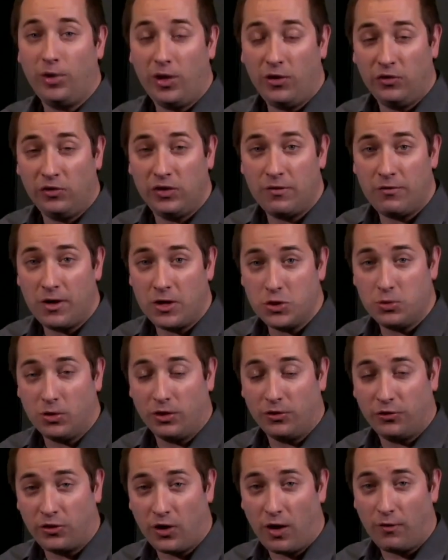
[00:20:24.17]
plus the
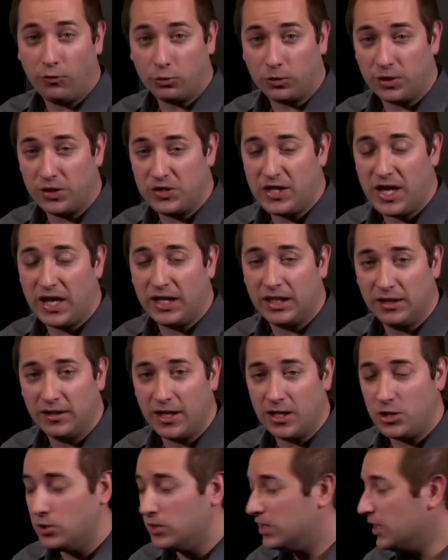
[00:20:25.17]
eventual software stacking
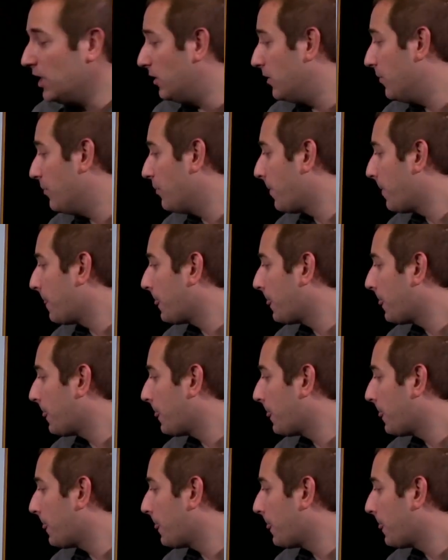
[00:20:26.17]
that you did.